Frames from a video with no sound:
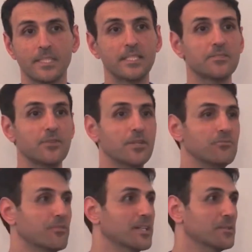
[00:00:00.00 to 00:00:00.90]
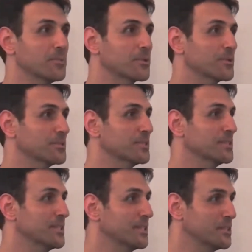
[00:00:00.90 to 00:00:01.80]
It's very funny because
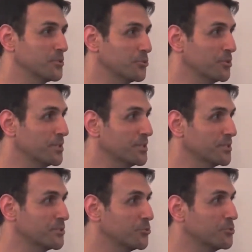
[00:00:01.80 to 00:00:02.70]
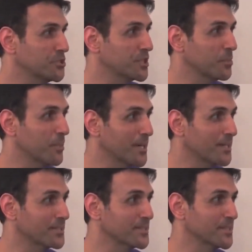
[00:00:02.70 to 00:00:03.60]
in Jewish
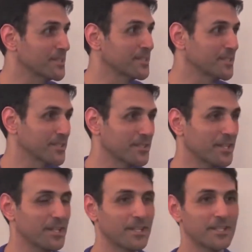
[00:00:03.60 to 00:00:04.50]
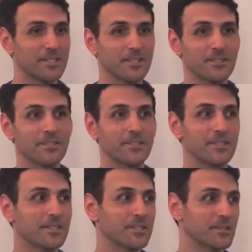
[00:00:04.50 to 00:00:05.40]
Kabbalah,
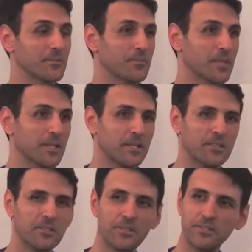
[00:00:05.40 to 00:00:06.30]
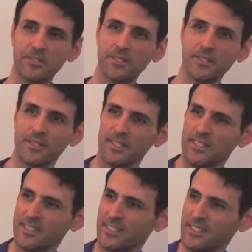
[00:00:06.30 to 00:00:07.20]
there is
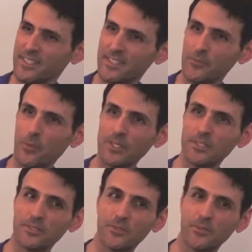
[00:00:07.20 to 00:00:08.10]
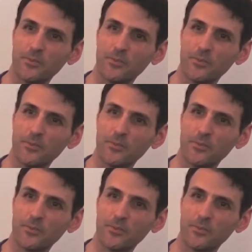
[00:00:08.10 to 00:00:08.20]
what is